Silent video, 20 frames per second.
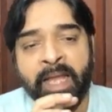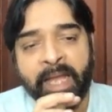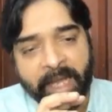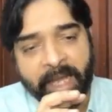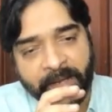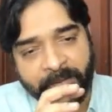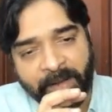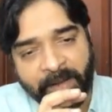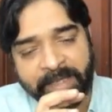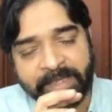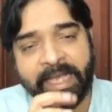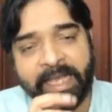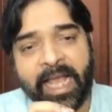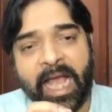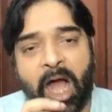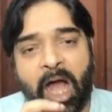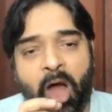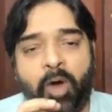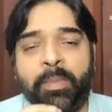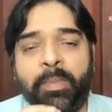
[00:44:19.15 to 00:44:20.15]
If I say
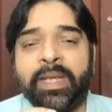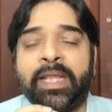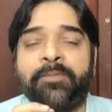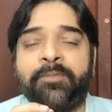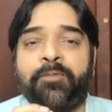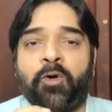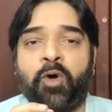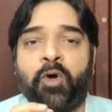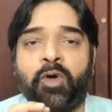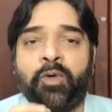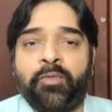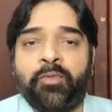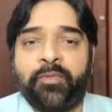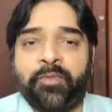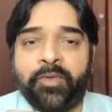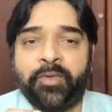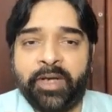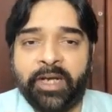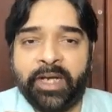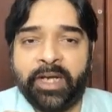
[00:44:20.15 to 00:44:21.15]
how many
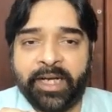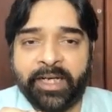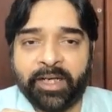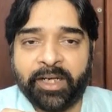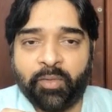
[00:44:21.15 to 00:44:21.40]
4-letter